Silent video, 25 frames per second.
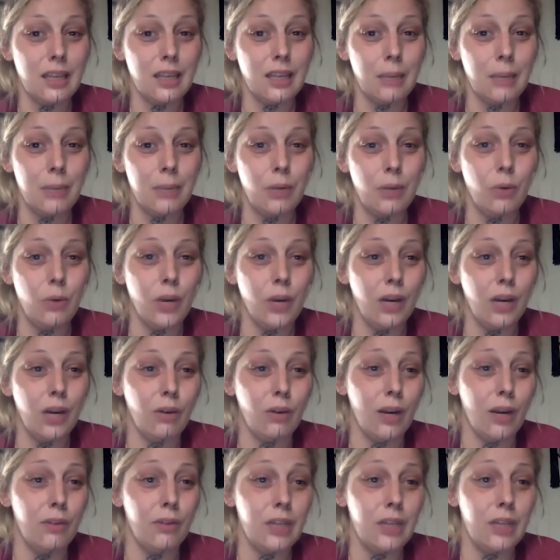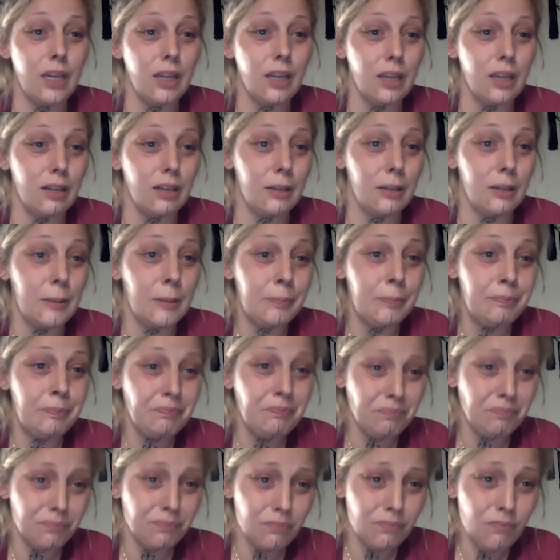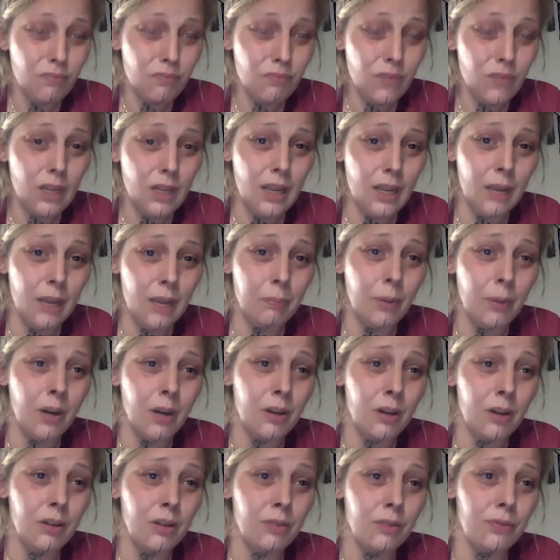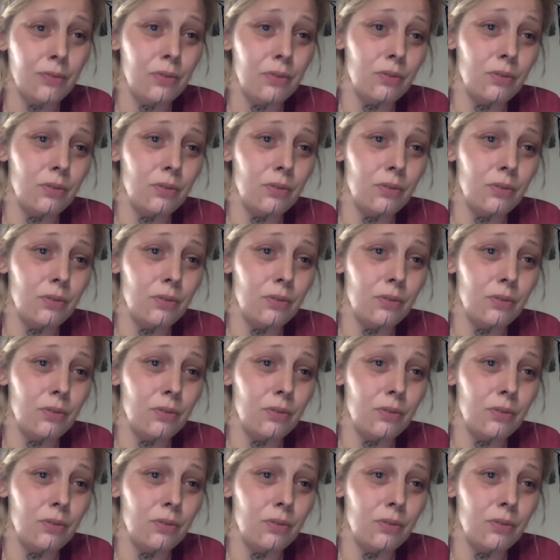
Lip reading: can be quite grounding. And part of,